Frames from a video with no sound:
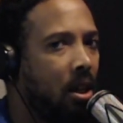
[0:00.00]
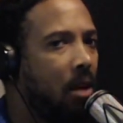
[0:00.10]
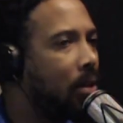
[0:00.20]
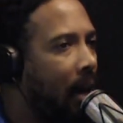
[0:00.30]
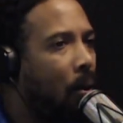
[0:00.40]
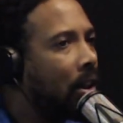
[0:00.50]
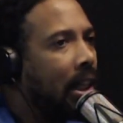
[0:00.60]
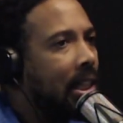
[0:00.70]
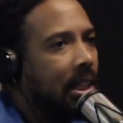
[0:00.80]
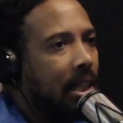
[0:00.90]
He was like, why don't they
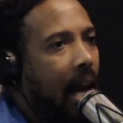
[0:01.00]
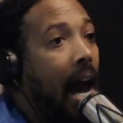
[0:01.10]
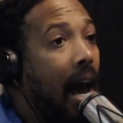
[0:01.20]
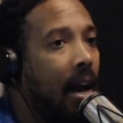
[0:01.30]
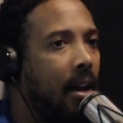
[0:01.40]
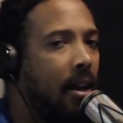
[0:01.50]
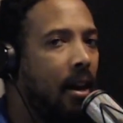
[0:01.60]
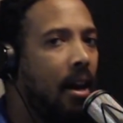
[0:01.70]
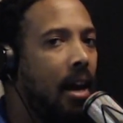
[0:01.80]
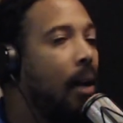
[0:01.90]
listen to that?
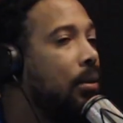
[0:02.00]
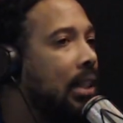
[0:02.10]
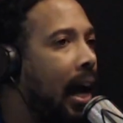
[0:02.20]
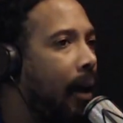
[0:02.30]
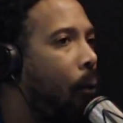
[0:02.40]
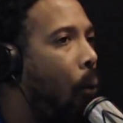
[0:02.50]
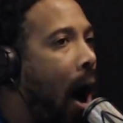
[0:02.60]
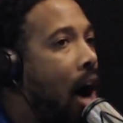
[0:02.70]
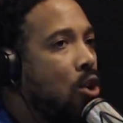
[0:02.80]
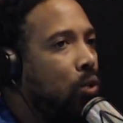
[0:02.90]
He was like,
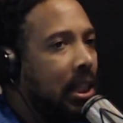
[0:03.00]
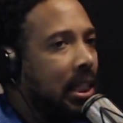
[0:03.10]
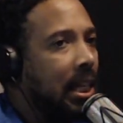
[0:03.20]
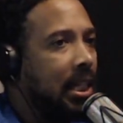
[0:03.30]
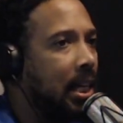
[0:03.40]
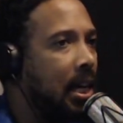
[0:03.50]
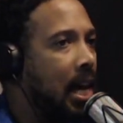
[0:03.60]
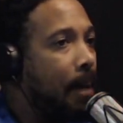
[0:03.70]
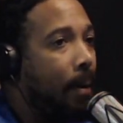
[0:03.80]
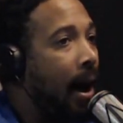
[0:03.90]
why are you listening to
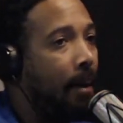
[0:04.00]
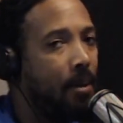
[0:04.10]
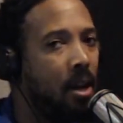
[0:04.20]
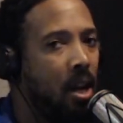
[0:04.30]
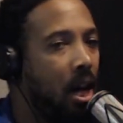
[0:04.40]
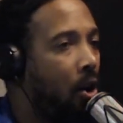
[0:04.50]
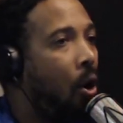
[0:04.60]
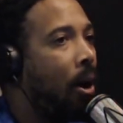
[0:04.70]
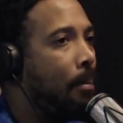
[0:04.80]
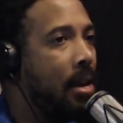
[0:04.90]
hip hop and
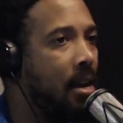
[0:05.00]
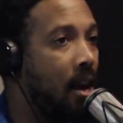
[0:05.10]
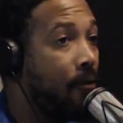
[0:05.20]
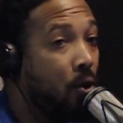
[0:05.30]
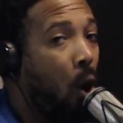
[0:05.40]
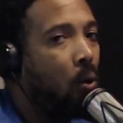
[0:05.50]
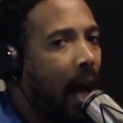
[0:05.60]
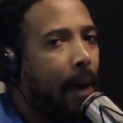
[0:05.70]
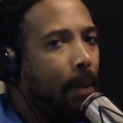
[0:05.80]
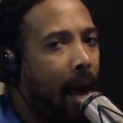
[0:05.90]
R&B if you don't
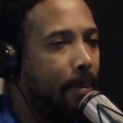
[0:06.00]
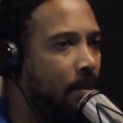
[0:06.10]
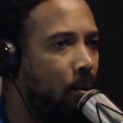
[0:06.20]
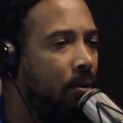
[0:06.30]
like black people?